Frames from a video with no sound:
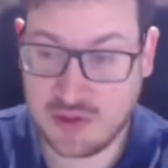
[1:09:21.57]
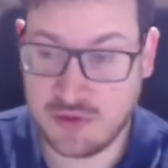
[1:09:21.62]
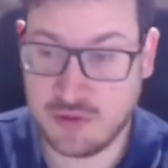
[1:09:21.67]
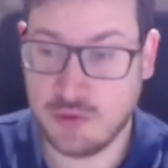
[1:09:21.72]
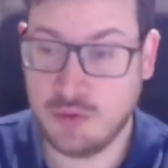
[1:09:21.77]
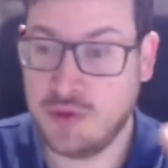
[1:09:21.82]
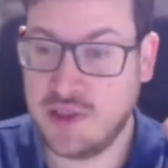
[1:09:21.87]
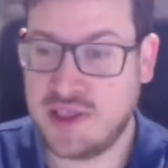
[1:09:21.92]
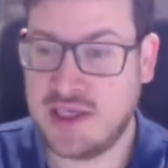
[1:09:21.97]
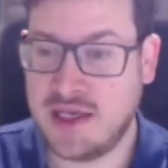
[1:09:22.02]

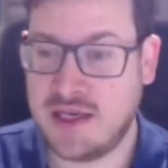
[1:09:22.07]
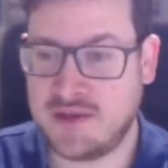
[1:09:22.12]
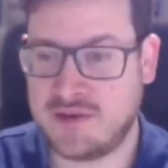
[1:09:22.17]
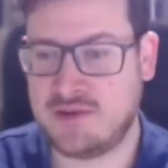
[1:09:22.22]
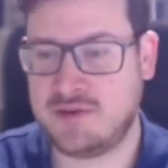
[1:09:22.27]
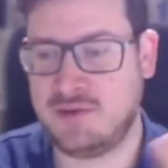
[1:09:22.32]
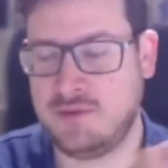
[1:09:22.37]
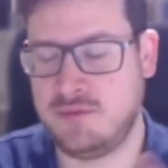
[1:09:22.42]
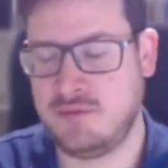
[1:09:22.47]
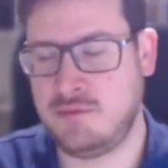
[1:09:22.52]
do we
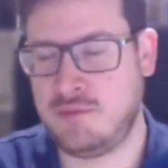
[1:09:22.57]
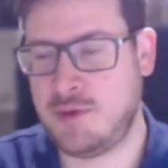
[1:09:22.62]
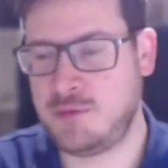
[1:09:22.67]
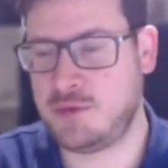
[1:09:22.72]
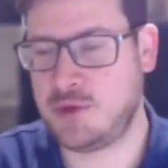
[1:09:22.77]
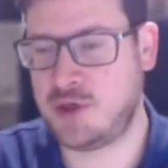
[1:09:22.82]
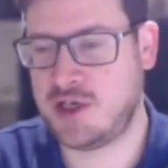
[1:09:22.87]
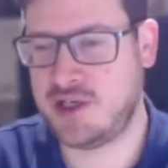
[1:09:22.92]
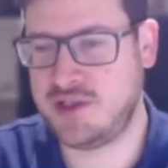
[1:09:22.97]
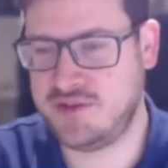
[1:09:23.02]
get
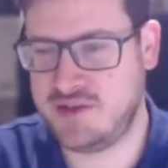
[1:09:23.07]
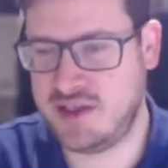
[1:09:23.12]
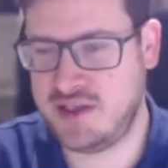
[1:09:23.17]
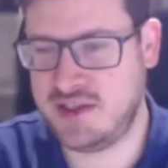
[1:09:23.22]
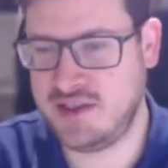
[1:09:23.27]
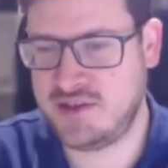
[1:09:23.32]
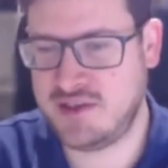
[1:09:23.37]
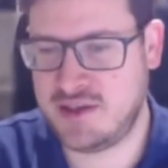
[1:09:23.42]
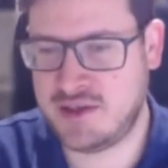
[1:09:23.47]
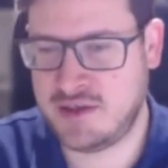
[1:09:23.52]
memorized
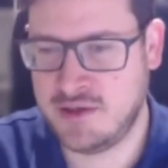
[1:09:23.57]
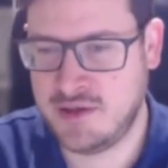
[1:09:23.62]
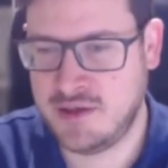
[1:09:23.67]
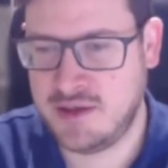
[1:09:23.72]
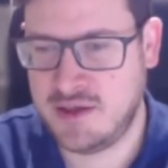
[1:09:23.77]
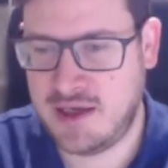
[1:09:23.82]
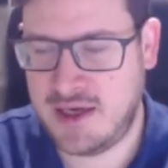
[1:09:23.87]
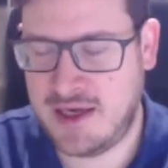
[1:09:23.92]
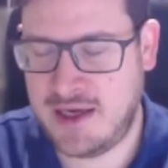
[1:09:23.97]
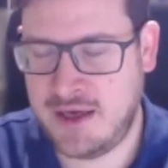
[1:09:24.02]
data
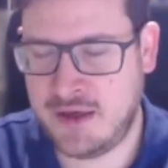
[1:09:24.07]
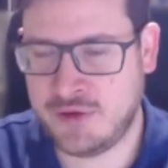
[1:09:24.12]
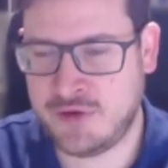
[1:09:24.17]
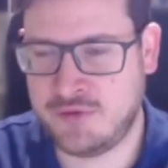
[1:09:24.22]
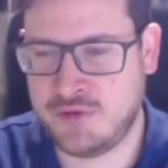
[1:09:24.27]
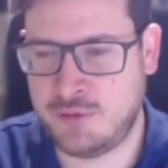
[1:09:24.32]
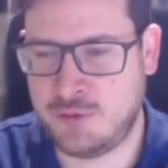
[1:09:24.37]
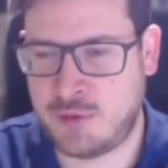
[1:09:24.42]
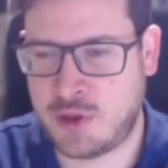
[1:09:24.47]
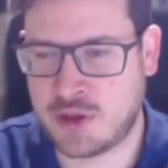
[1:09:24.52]
out
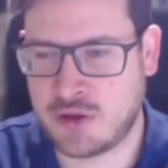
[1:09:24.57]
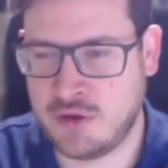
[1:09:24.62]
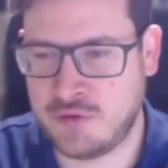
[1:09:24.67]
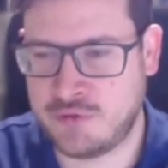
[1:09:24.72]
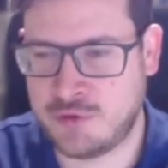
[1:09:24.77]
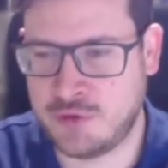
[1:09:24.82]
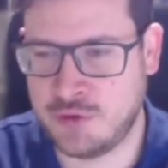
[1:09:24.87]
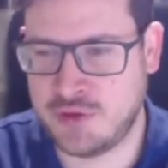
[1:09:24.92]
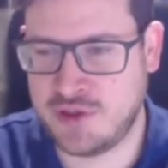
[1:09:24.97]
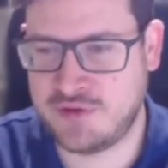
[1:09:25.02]
of the model
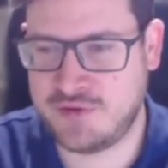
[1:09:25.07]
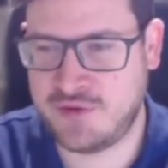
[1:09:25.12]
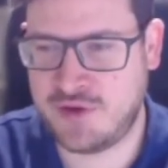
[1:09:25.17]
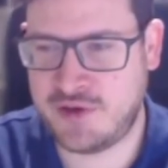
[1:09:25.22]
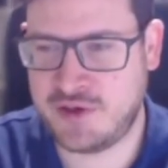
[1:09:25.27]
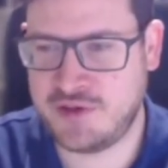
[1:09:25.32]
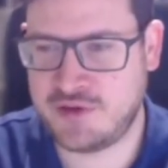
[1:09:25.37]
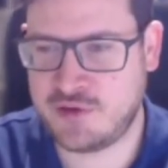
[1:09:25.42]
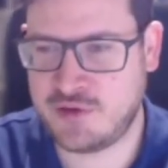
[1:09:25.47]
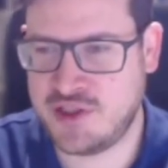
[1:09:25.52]
through this
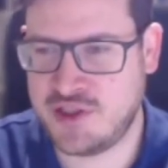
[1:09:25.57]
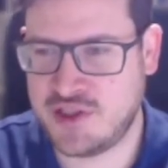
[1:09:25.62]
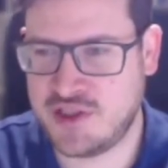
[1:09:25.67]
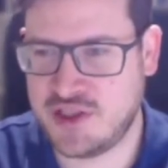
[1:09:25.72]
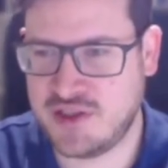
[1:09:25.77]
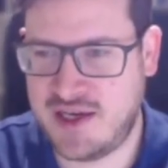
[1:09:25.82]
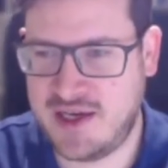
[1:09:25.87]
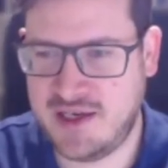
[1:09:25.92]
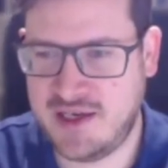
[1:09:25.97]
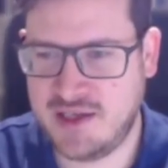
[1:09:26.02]
very strange
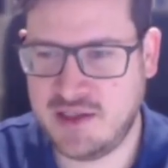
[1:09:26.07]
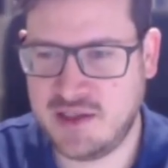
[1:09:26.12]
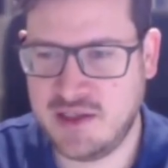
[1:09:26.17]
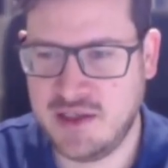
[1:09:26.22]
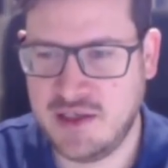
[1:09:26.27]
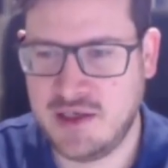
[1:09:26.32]
attack,